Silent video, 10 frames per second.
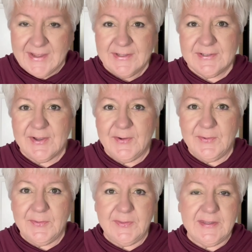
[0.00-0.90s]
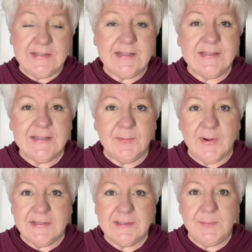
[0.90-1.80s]
So this is a
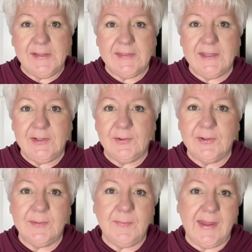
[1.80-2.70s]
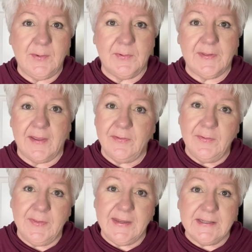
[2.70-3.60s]
recipe that you can make with other
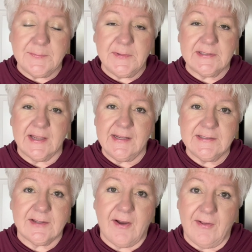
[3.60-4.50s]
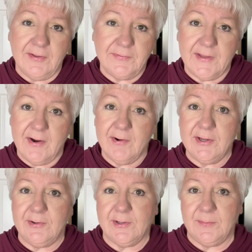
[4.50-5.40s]
things besides cauliflower.
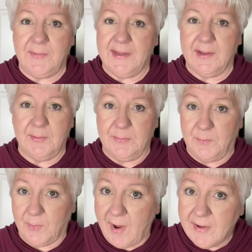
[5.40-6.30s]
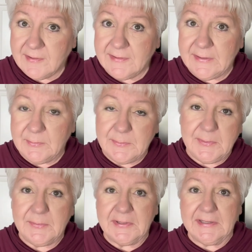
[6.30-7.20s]
You could make it with broccoli, would
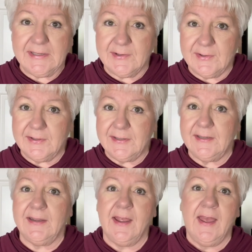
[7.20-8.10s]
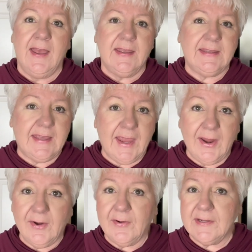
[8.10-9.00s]
be really good,
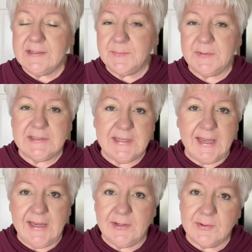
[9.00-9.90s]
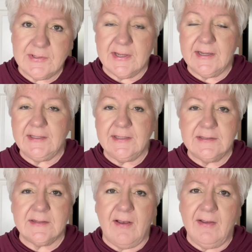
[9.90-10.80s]
carrots, potatoes,
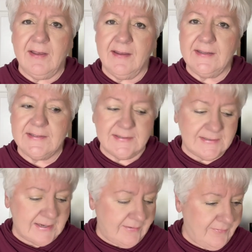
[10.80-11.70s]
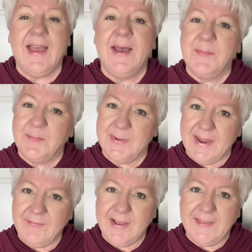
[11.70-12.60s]
onions, all kinds of stuff. But
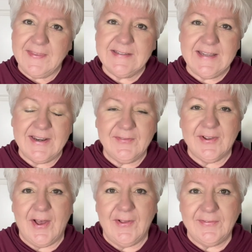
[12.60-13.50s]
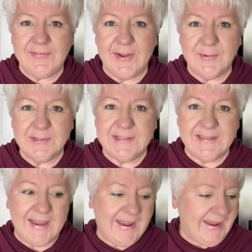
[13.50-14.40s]
I've got this head of cauliflower
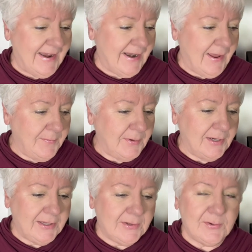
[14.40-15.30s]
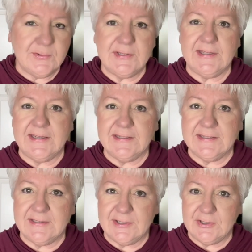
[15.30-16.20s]
today, and I'm gonna use
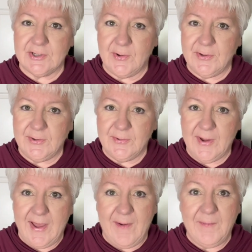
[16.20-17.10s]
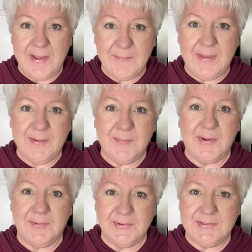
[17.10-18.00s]
this to show you how I make my
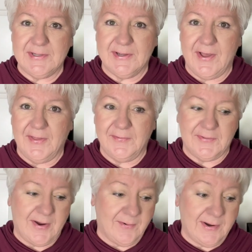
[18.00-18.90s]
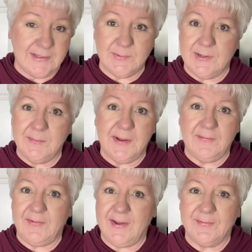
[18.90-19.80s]
roasted cauliflower. It's one of my
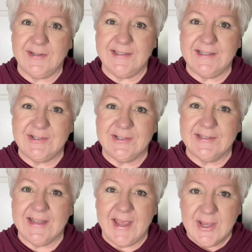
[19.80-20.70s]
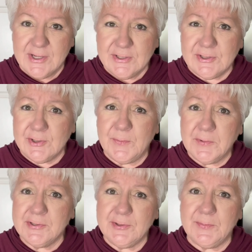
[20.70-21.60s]
favorite dishes.
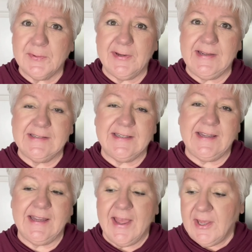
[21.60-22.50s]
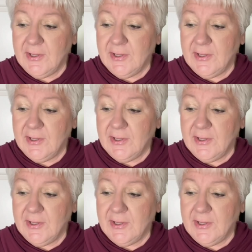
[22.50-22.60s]
Super, super easy.